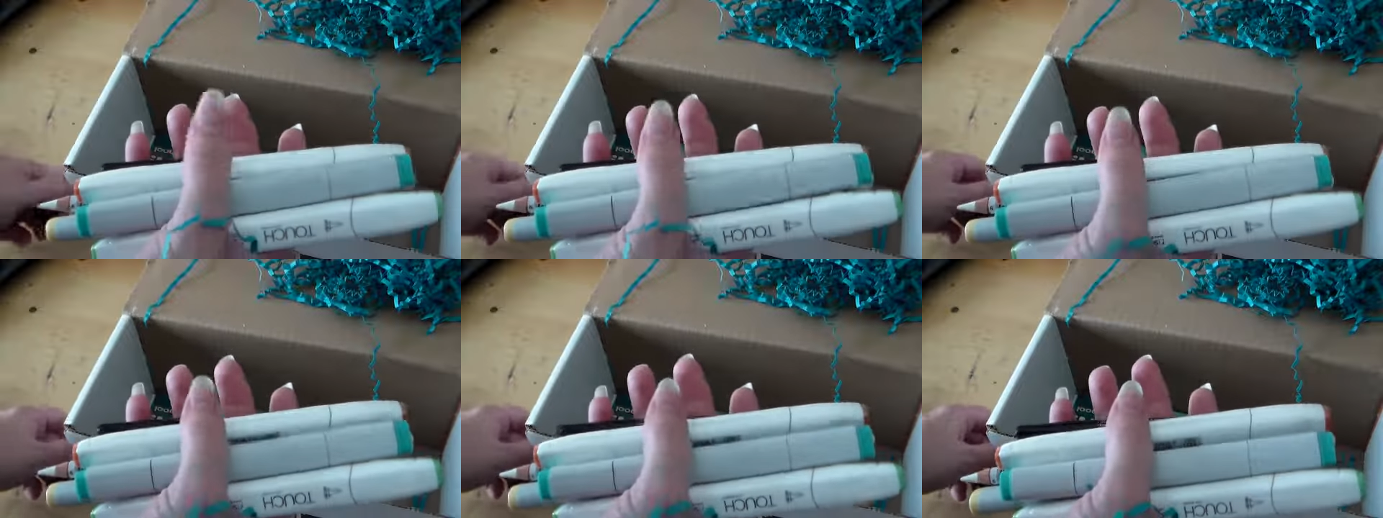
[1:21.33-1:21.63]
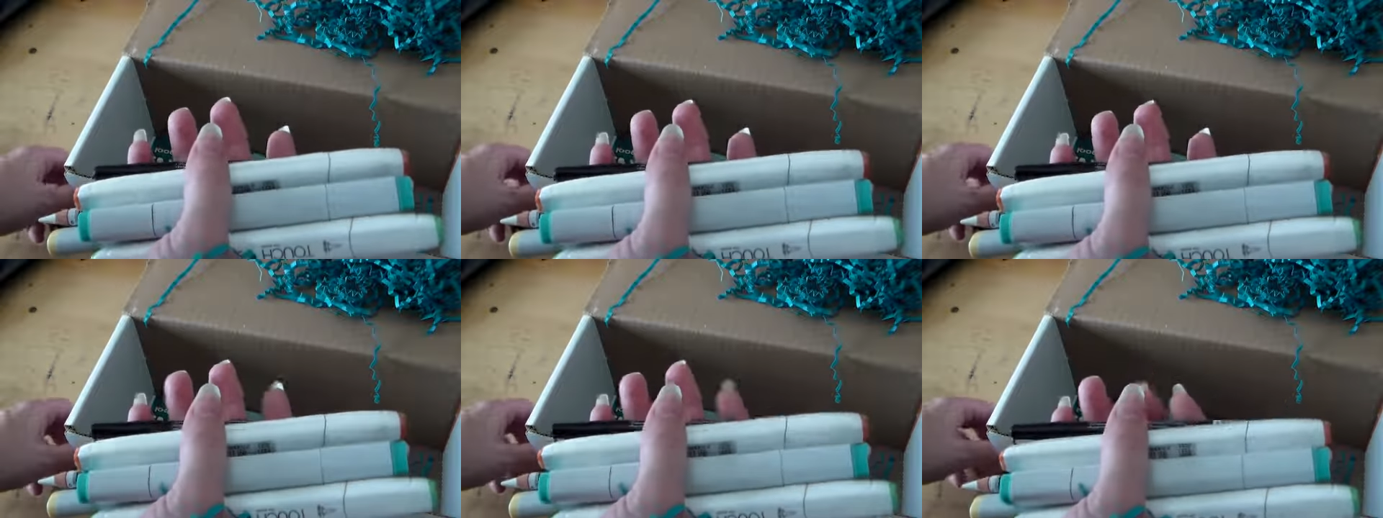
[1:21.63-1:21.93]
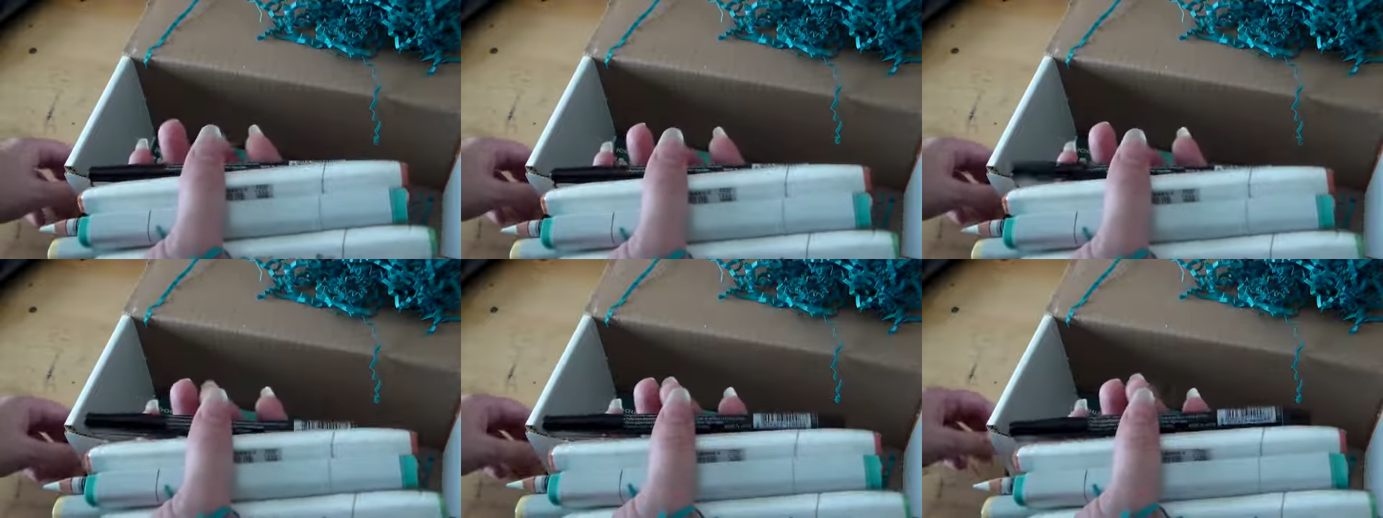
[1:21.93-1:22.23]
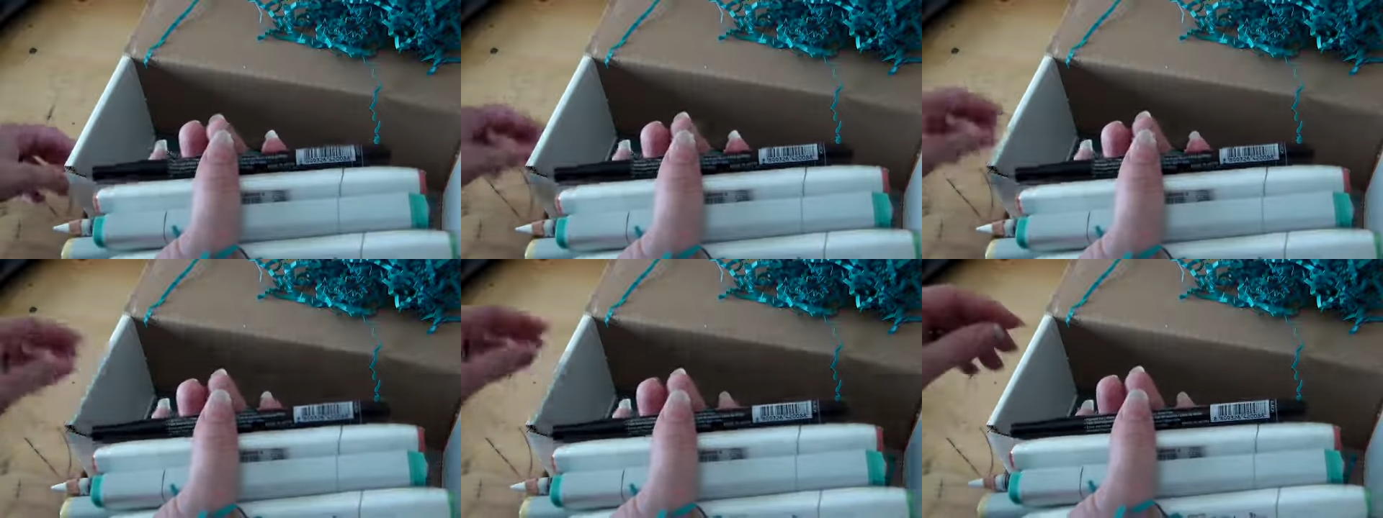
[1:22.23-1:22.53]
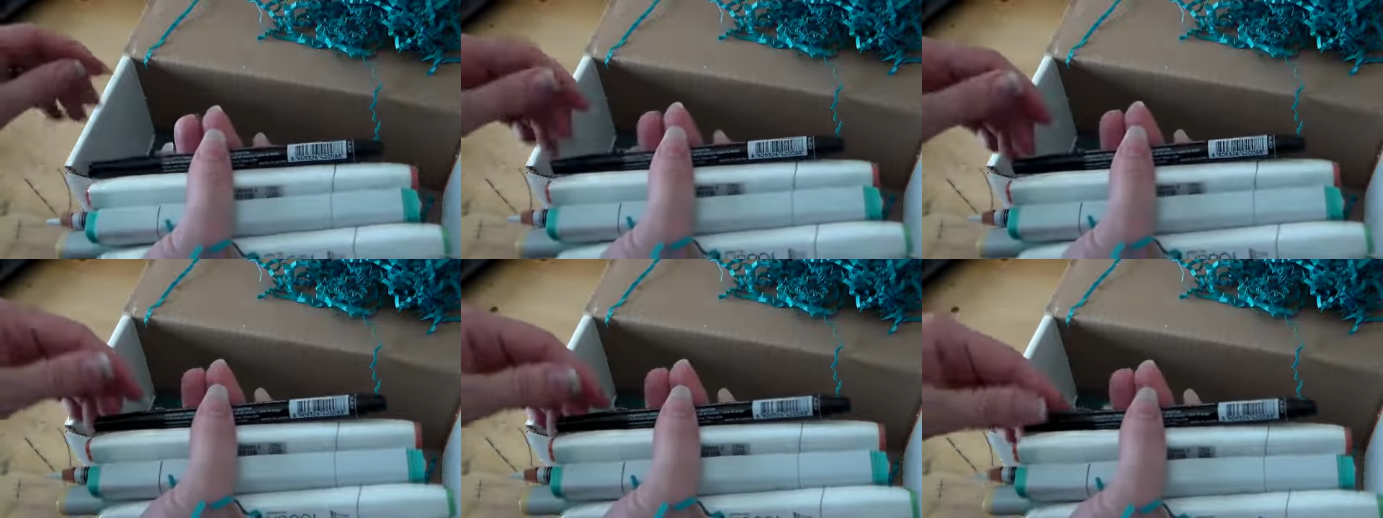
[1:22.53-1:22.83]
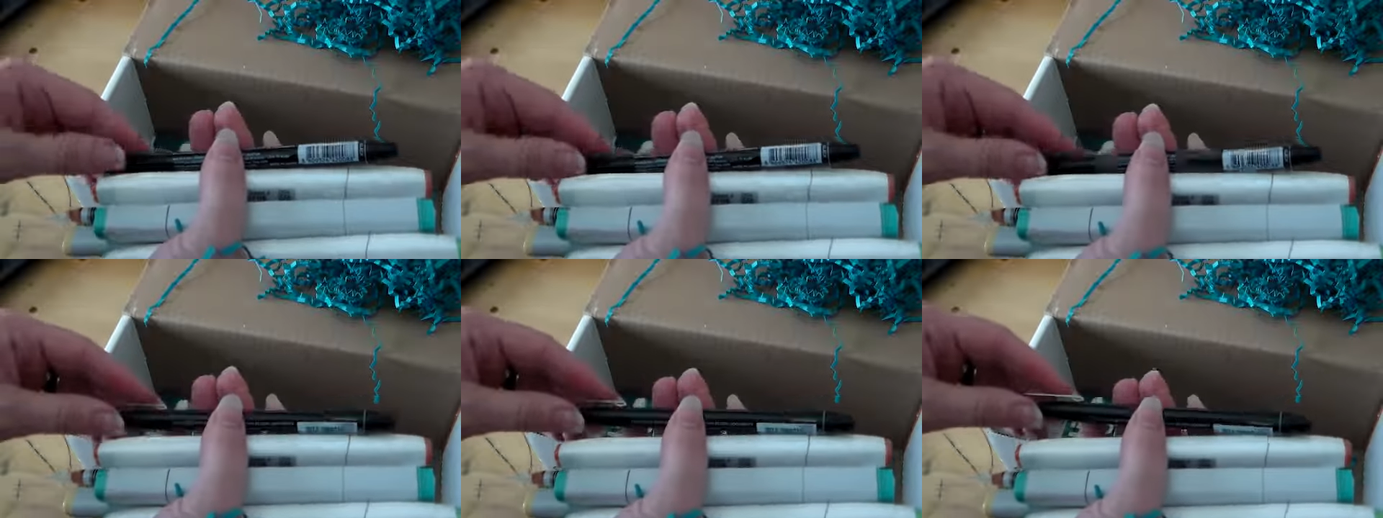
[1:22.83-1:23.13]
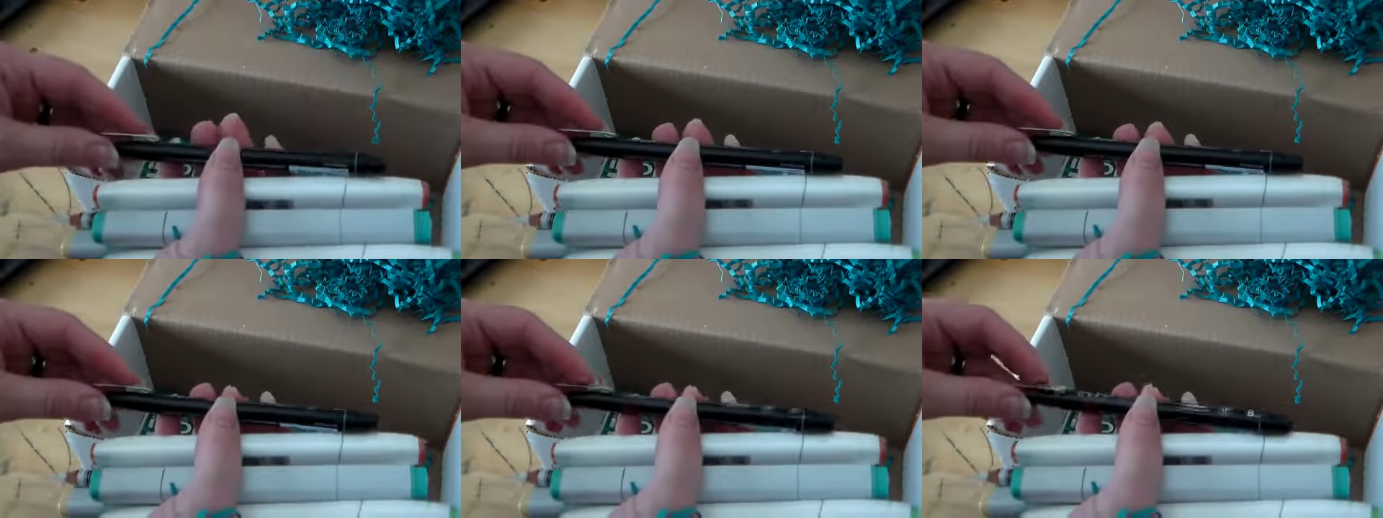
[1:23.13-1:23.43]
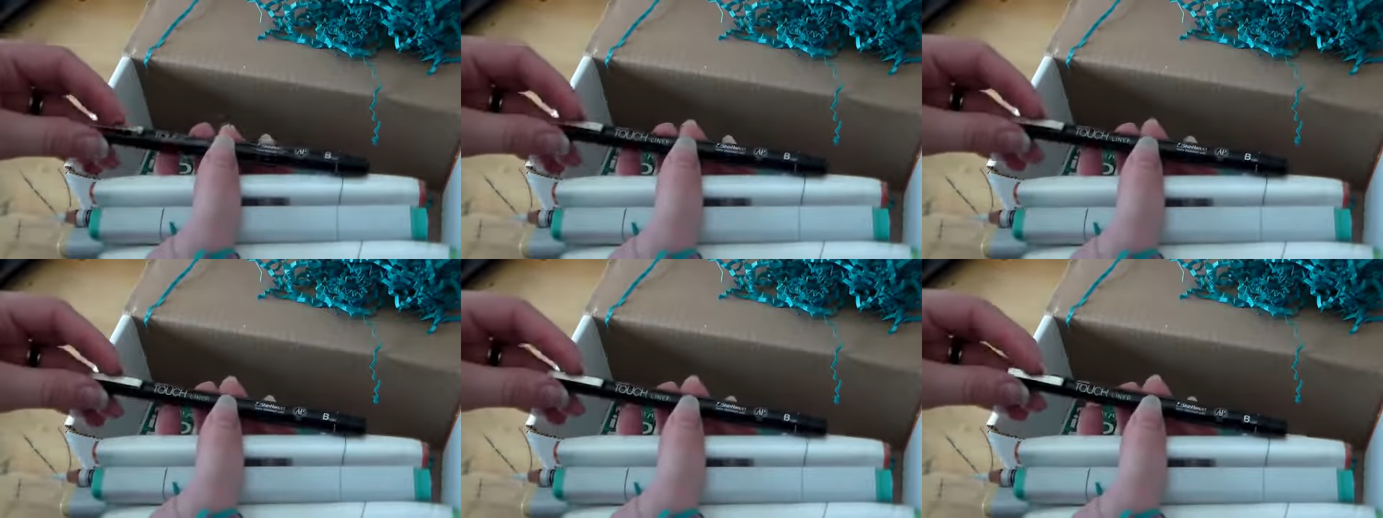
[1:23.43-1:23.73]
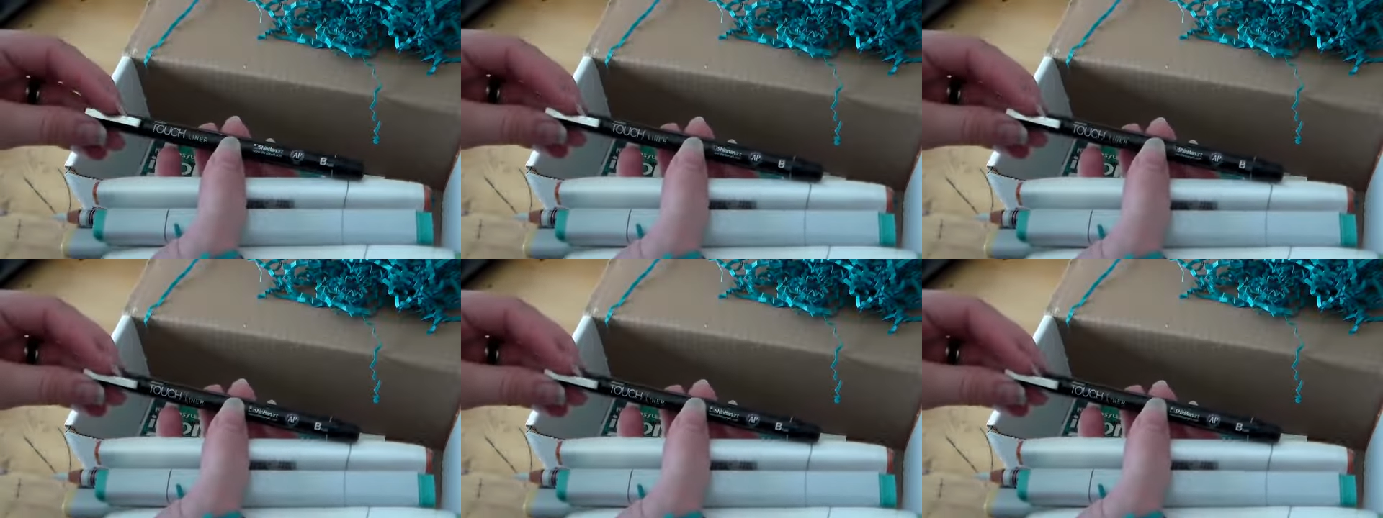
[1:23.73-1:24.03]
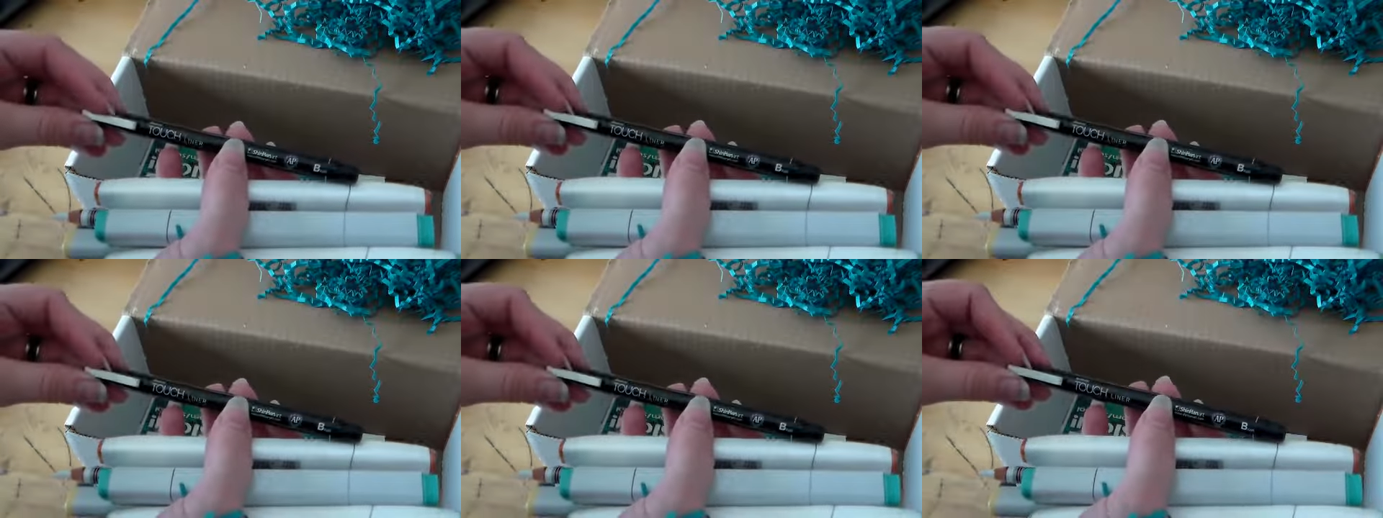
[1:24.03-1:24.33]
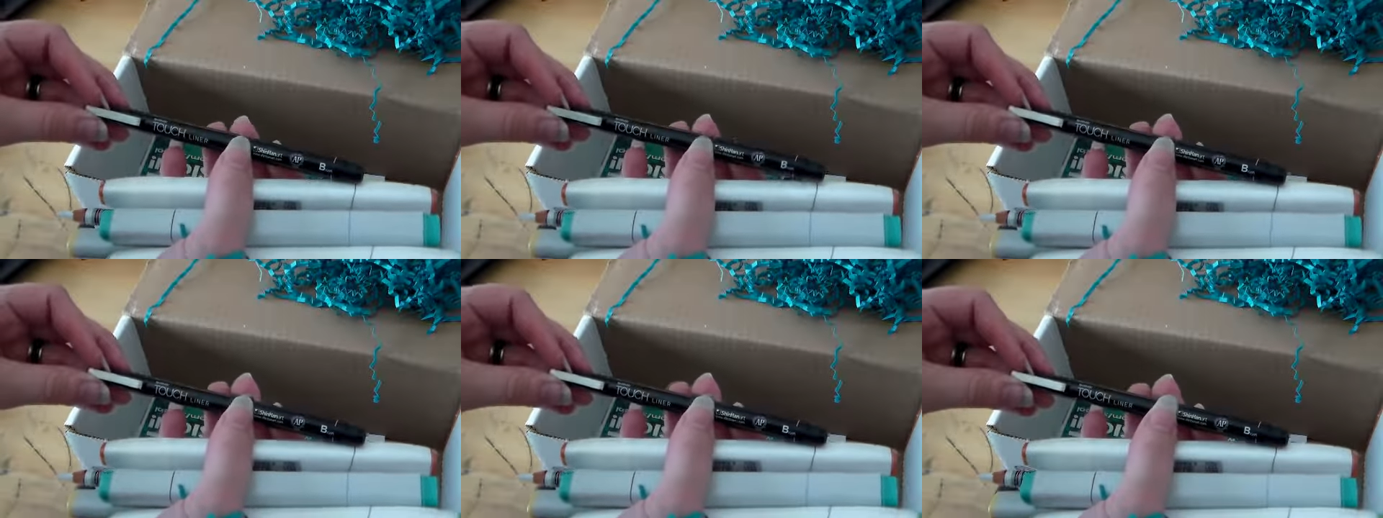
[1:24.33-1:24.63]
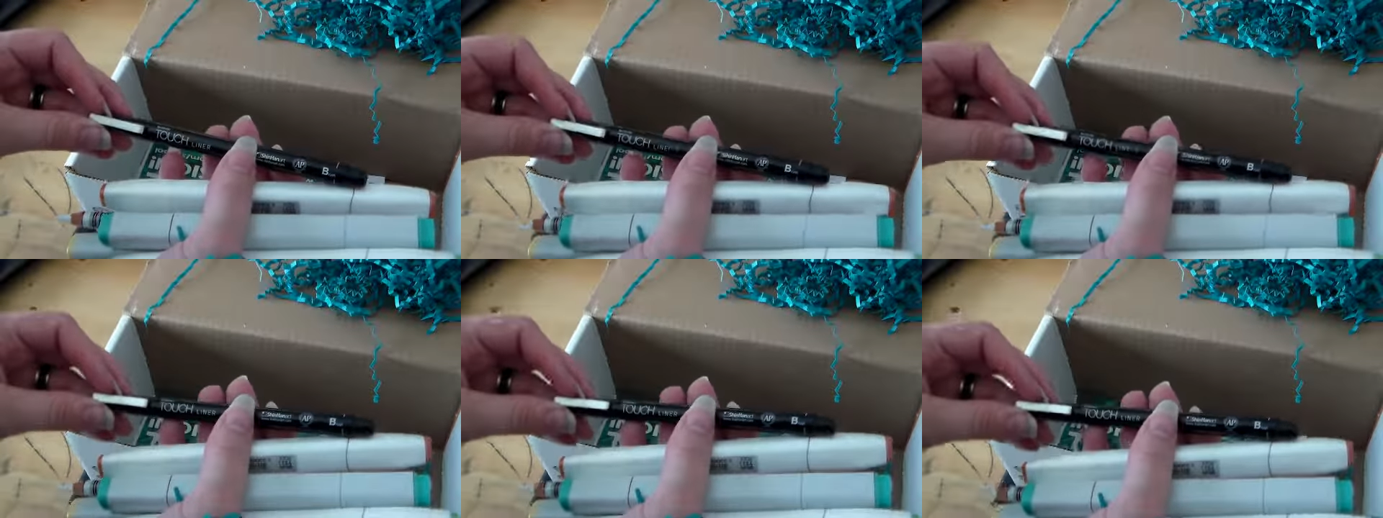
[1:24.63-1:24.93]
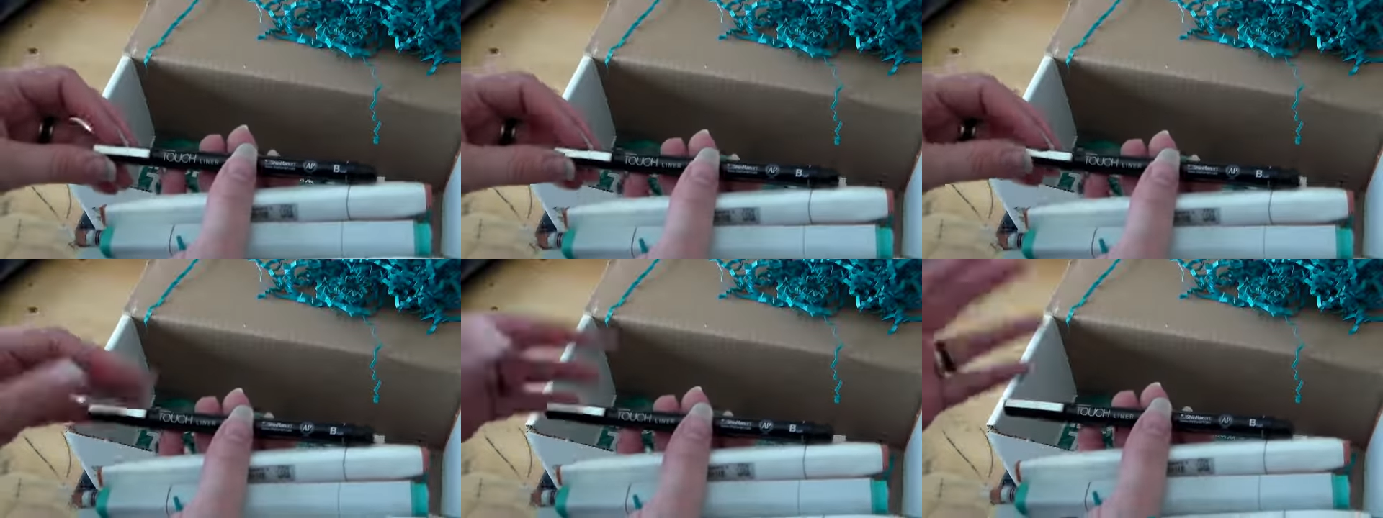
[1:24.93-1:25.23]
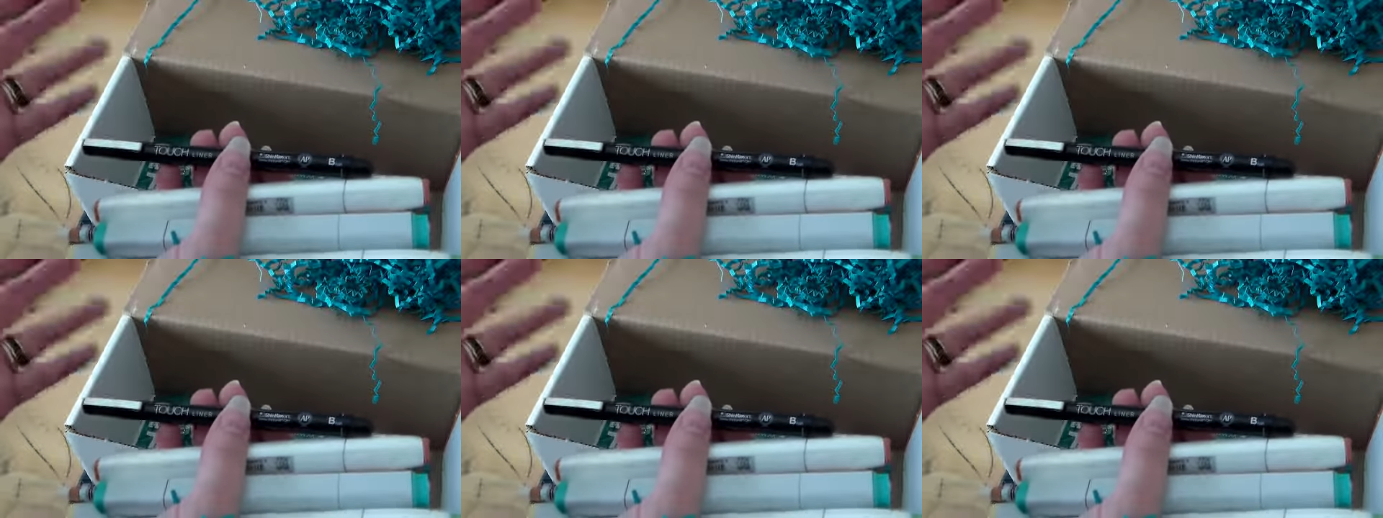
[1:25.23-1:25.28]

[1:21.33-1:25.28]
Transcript: (no speaker visible)